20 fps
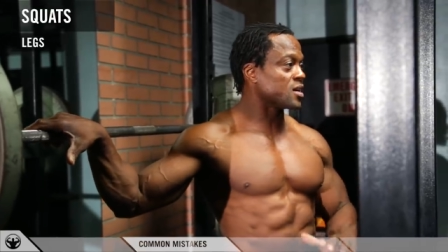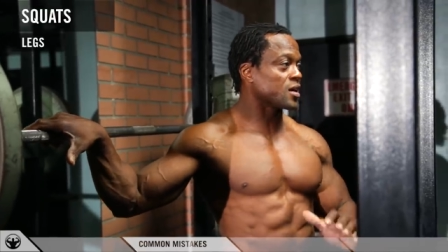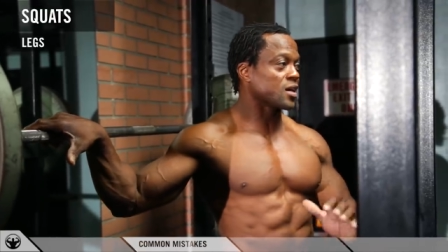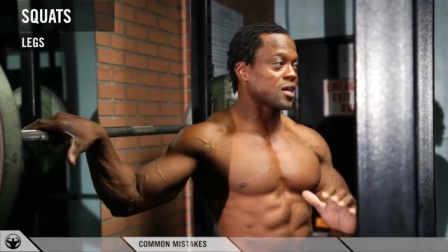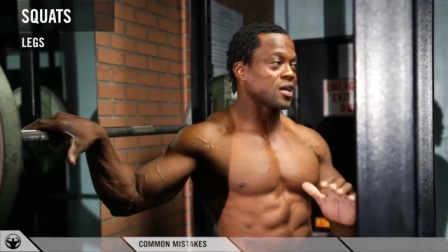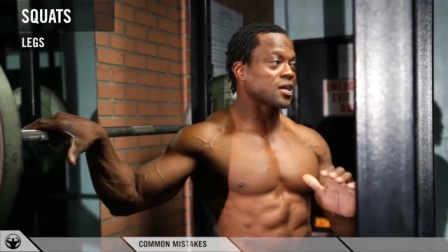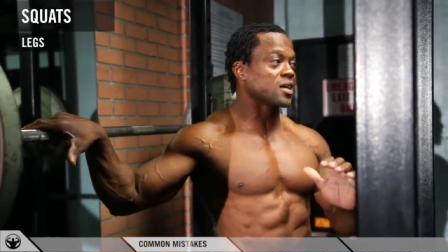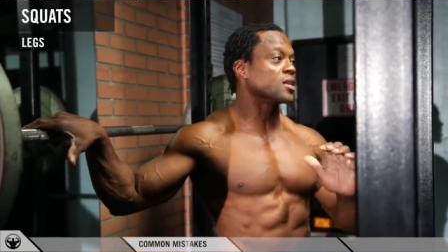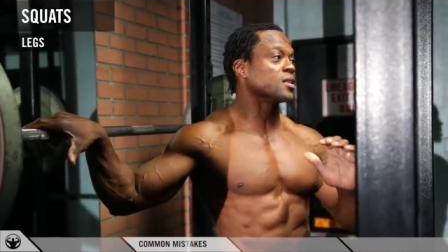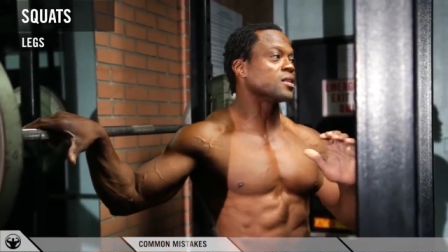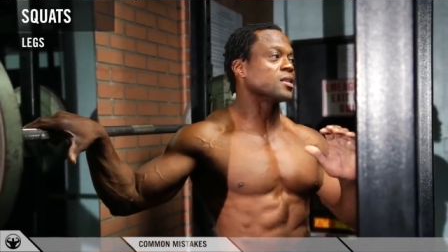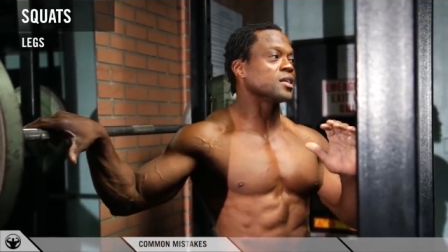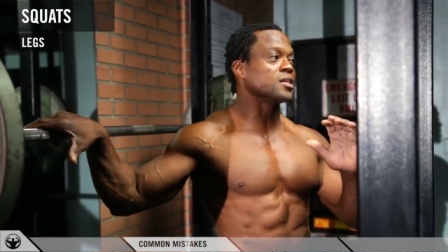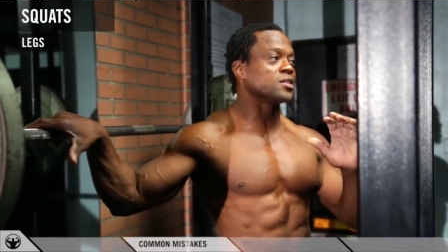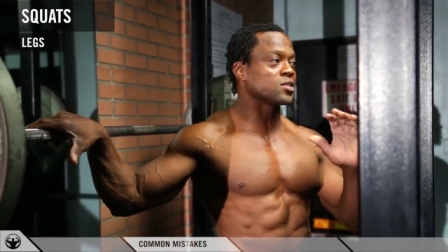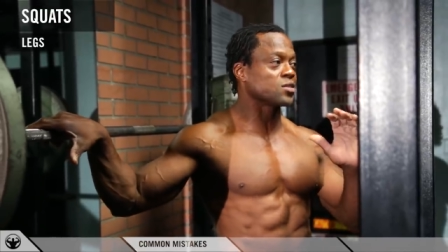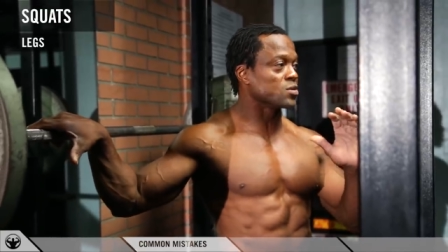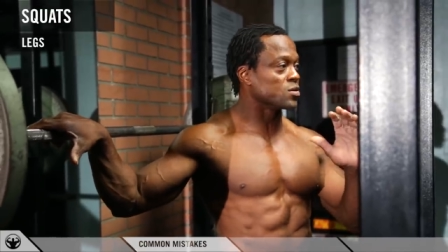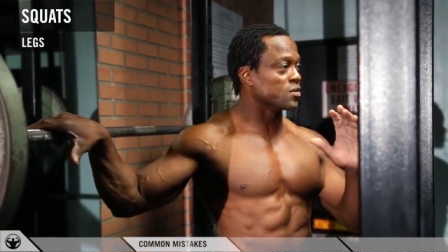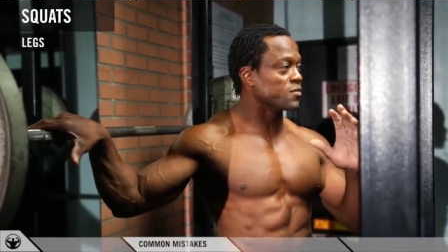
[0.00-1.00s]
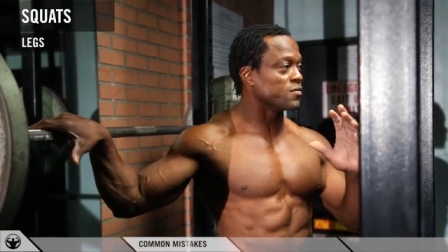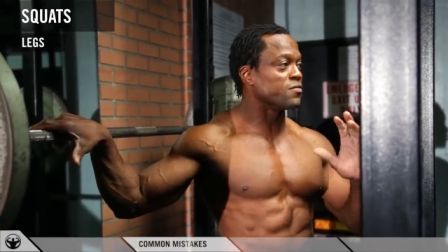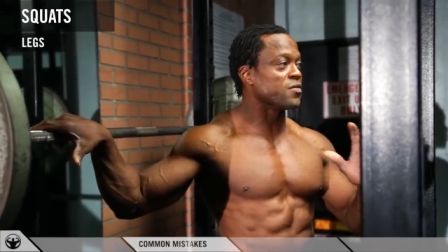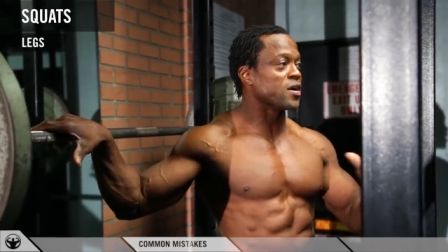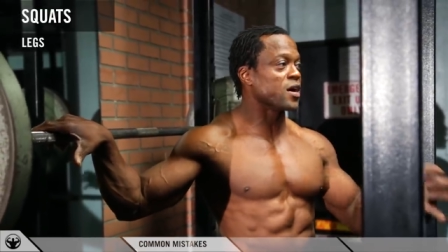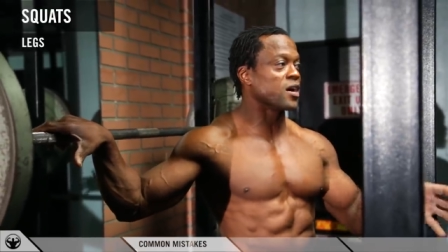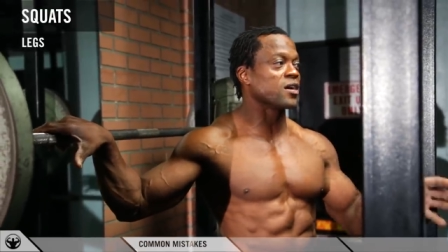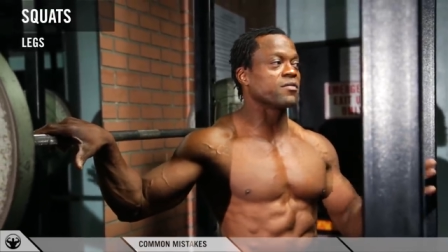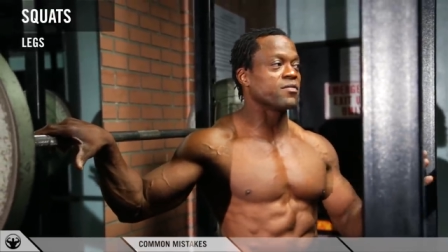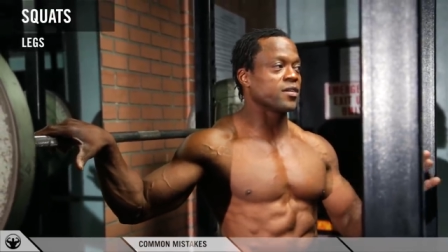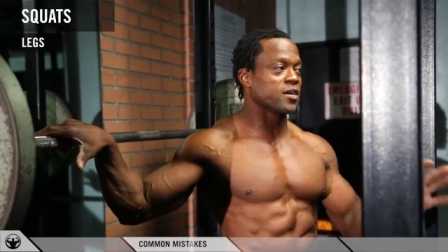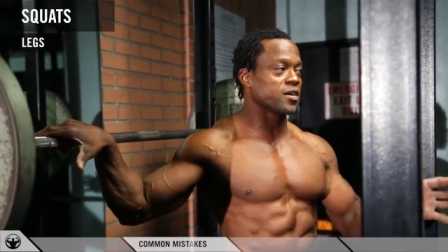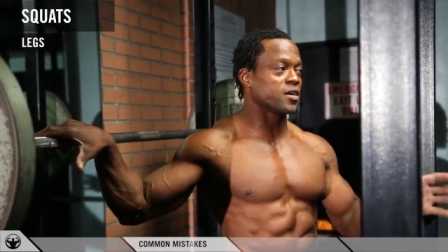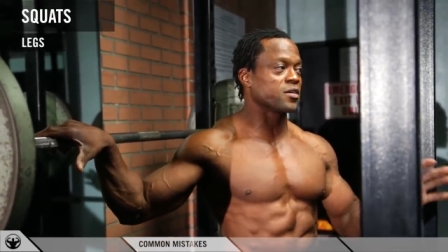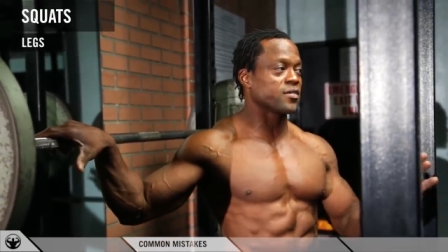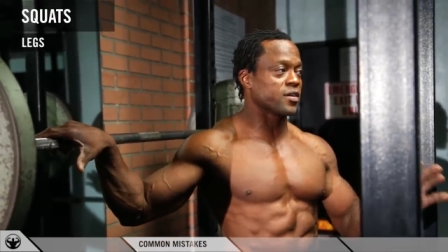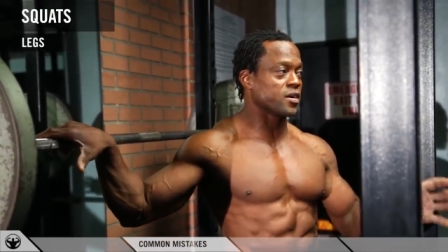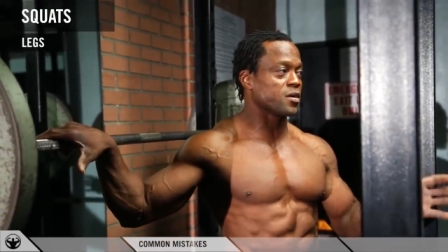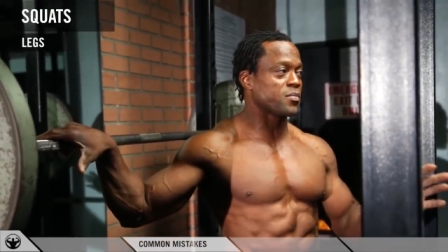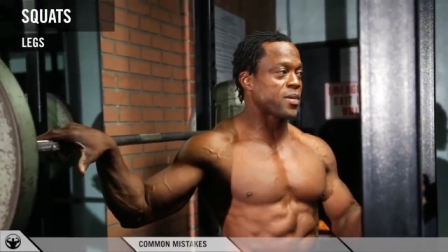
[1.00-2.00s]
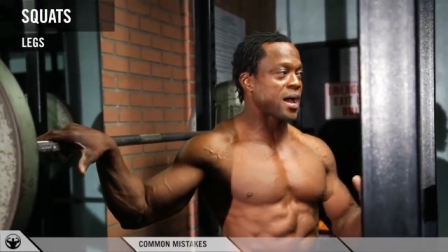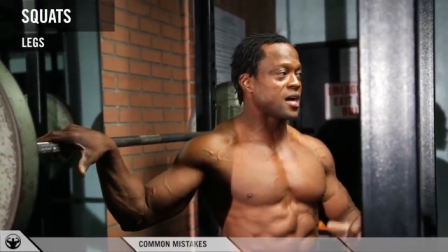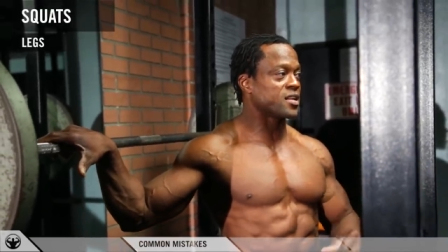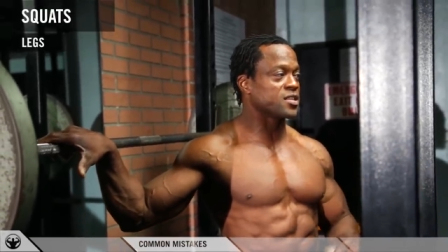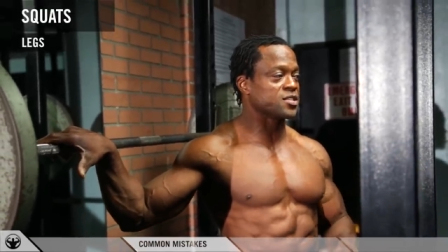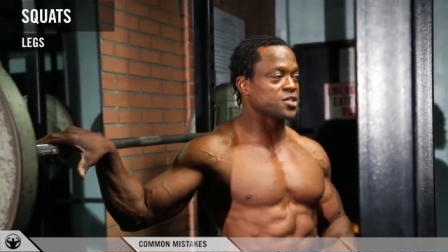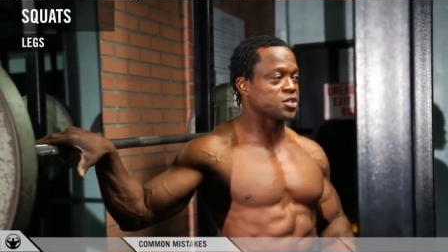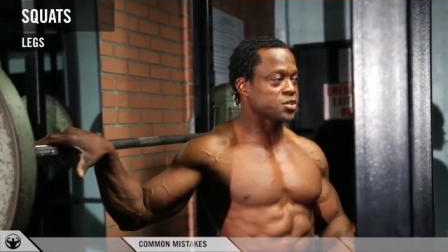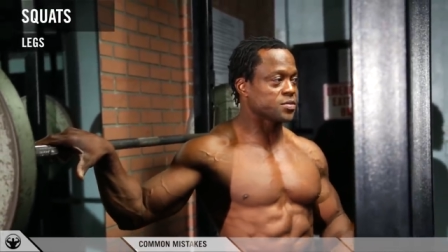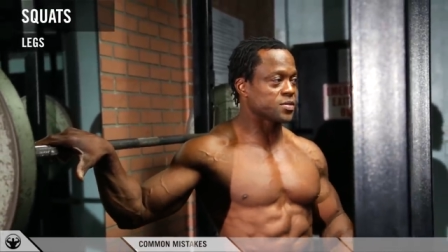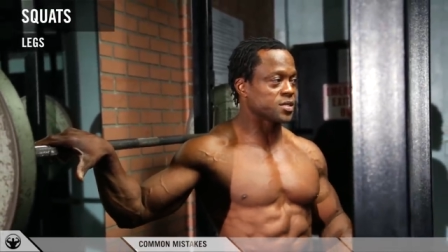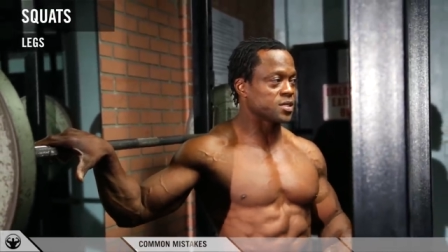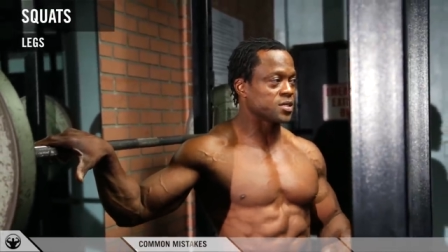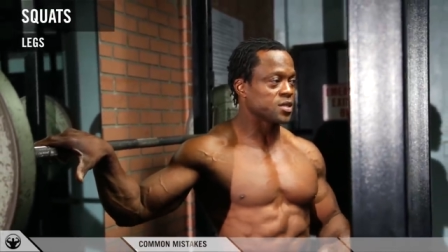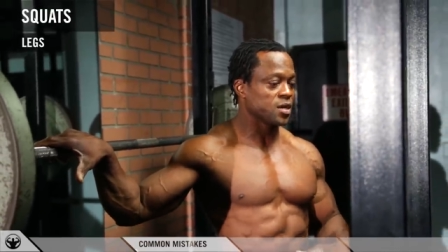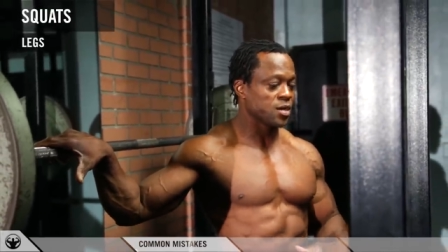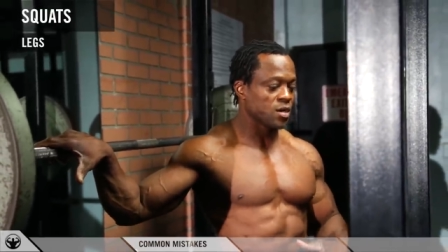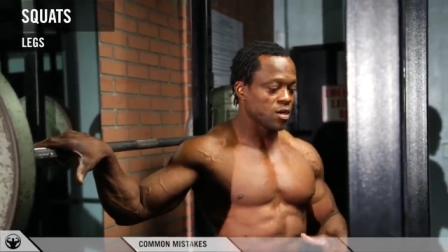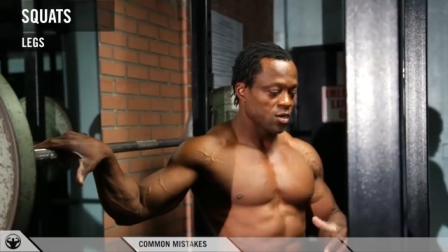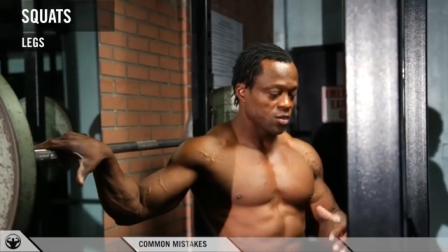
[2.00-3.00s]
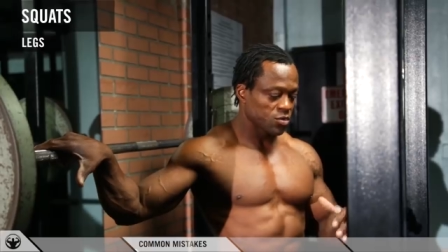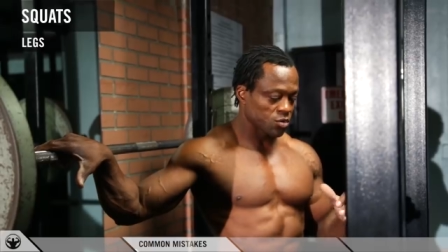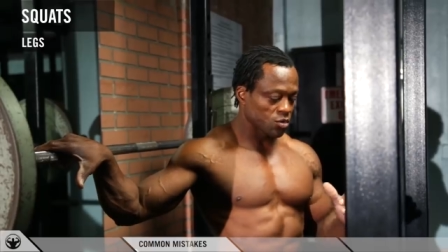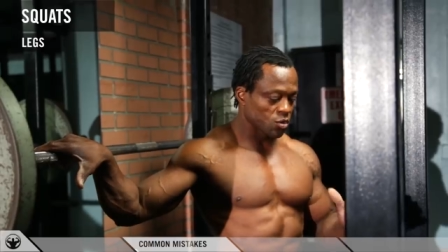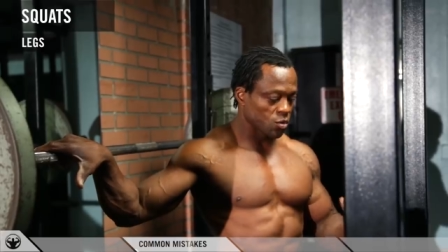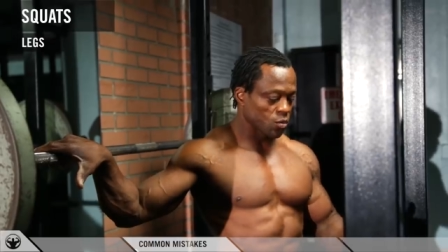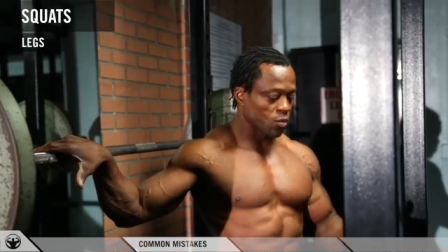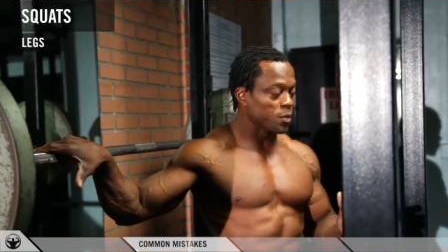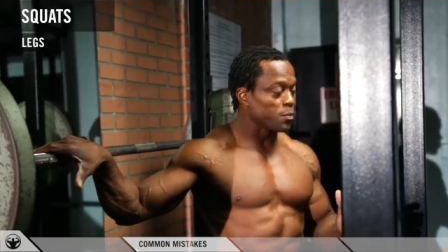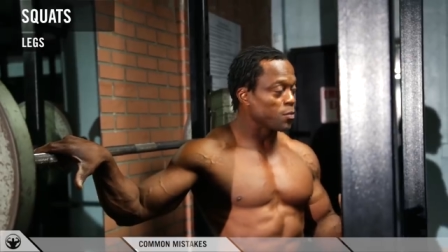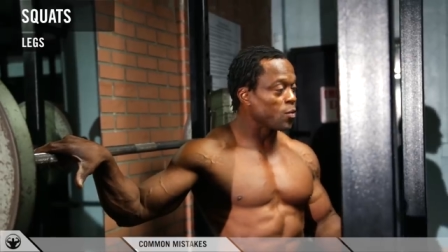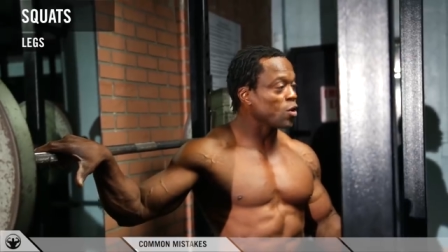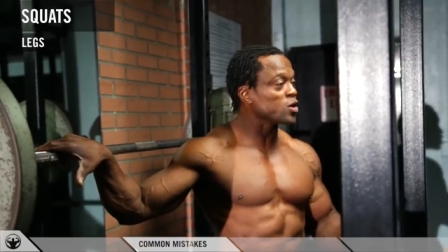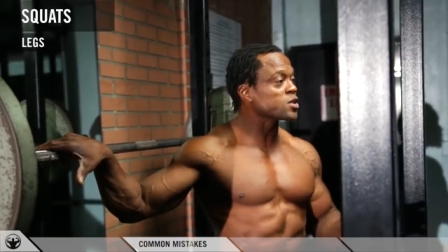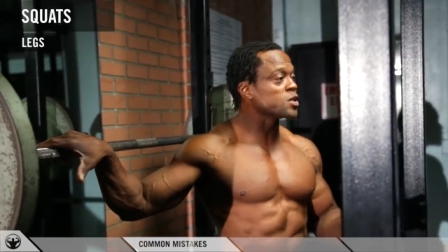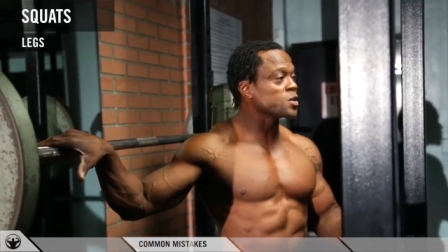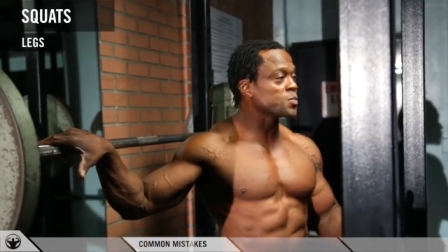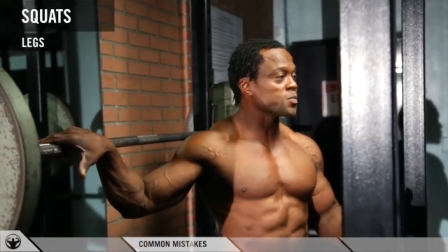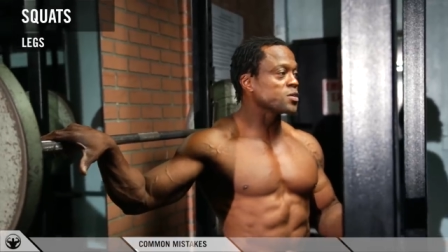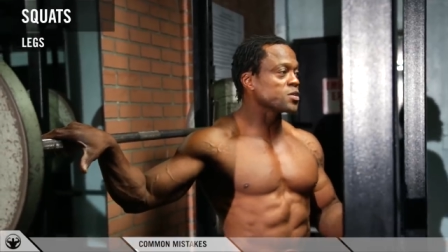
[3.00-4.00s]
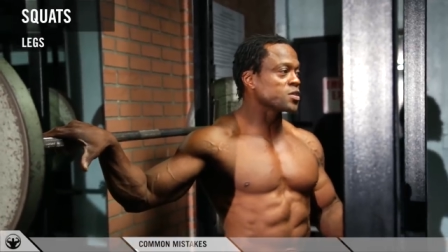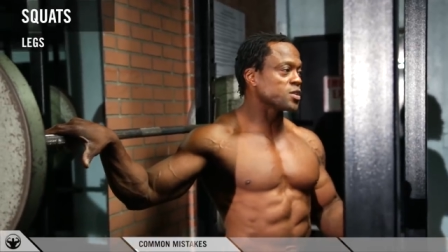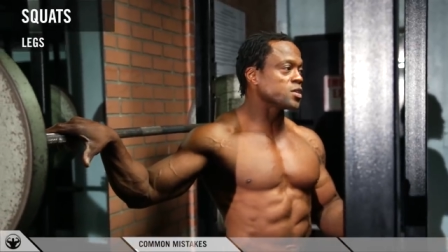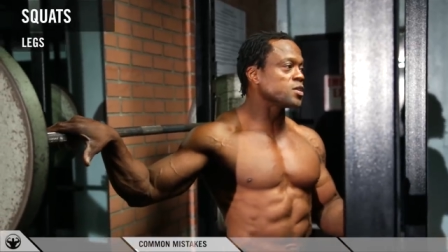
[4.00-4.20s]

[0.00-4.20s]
it can lead to a very, very bad injury. So what most people